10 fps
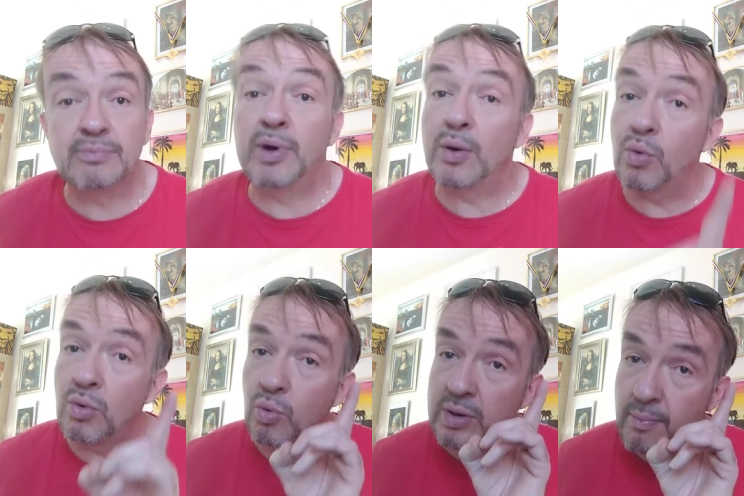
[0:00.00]
but
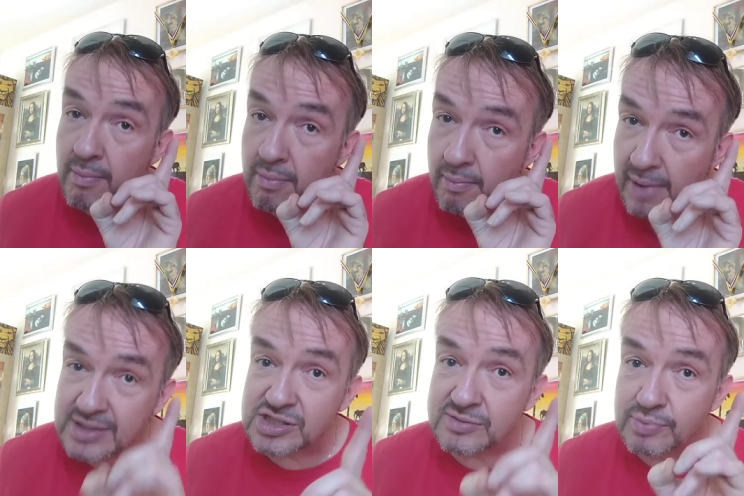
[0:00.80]
we
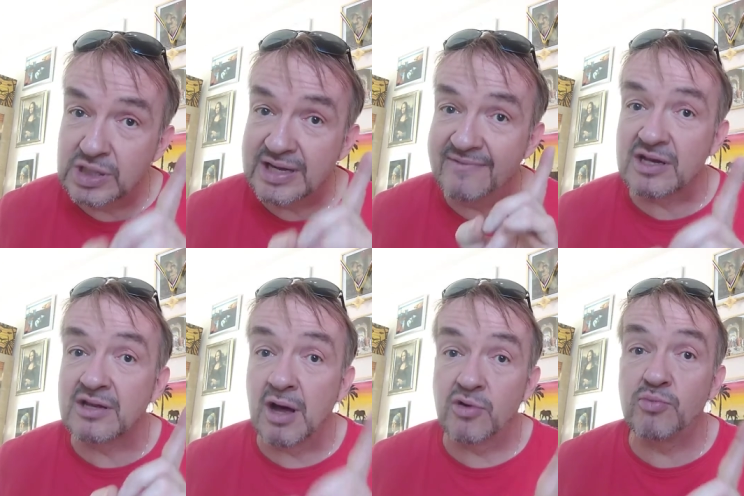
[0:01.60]
must believe it
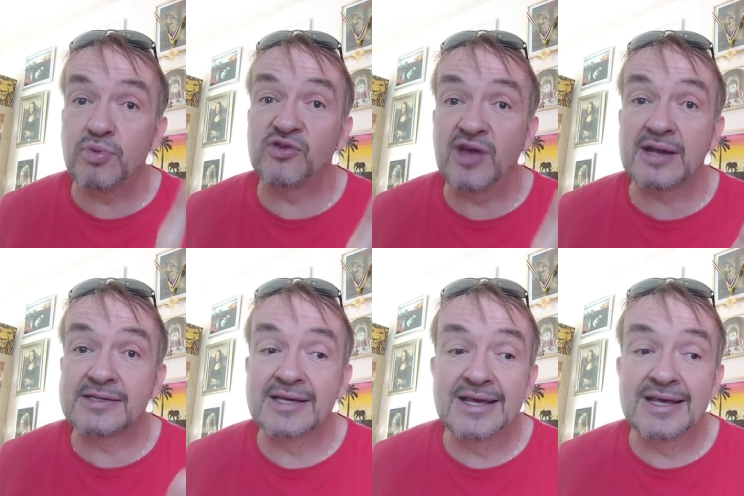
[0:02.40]
one hundred percent.